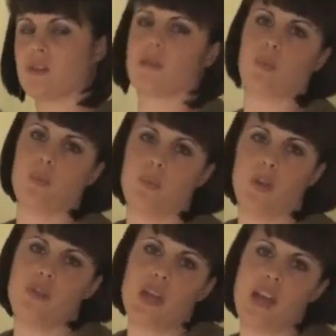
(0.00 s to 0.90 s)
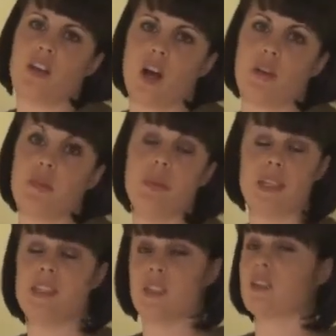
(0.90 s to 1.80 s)
So when you take it off, the
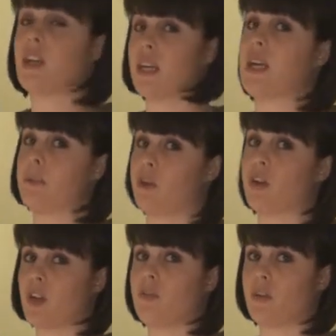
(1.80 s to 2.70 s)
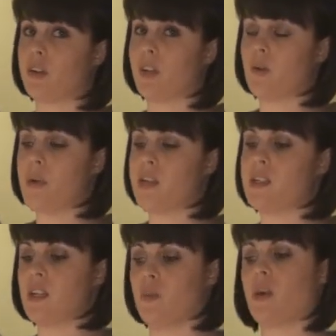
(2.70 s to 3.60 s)
meat's still going to keep cooking for a little bit,
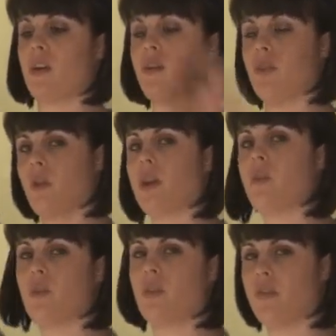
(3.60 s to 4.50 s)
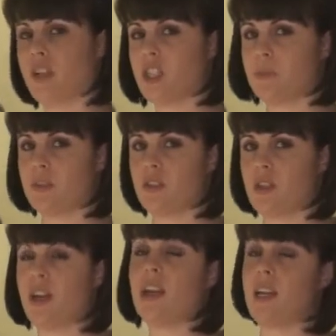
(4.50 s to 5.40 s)
and then we're going to throw it in when the vegetables are
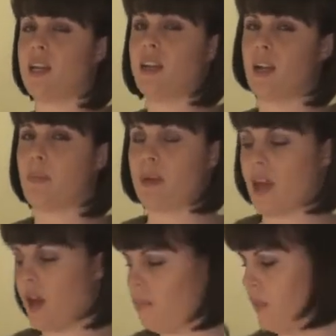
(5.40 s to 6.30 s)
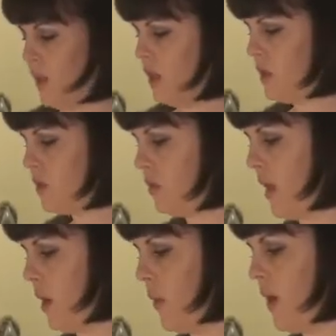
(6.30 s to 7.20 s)
done and heat it up again. So
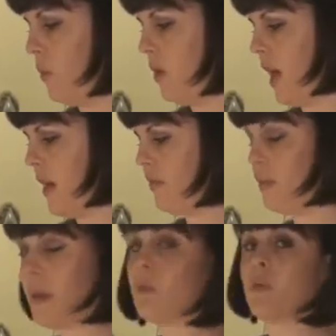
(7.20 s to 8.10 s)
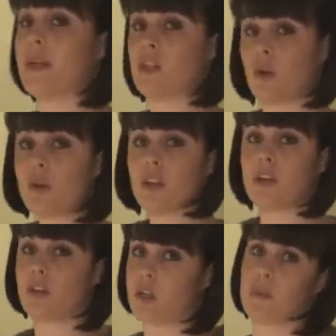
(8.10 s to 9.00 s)
that way the meat will be totally
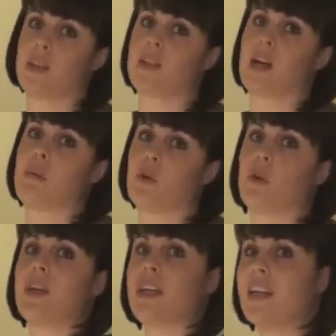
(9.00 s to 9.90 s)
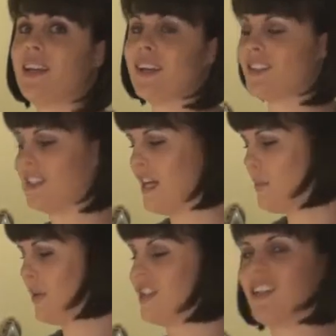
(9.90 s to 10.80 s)
cooked by the time we're going to eat it,
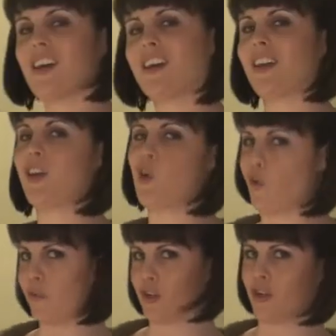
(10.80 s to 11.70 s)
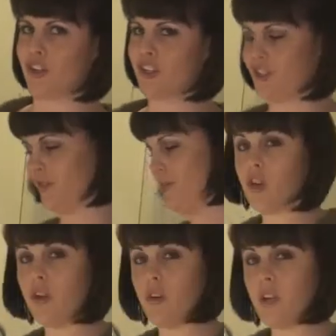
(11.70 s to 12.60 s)
but it's not going to get overcooked.
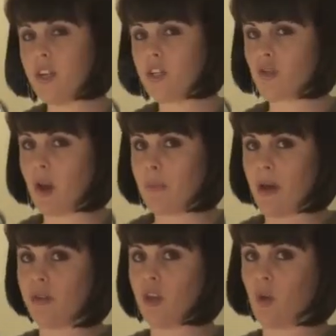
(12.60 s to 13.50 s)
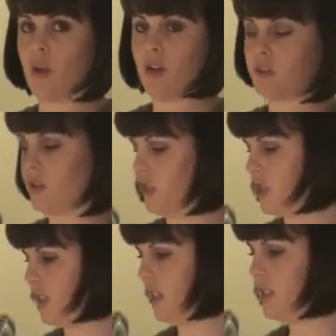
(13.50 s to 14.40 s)
You don't need to scrape out the oils and the
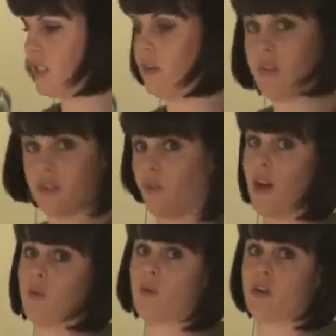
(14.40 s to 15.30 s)
chili and stuff. It's fine.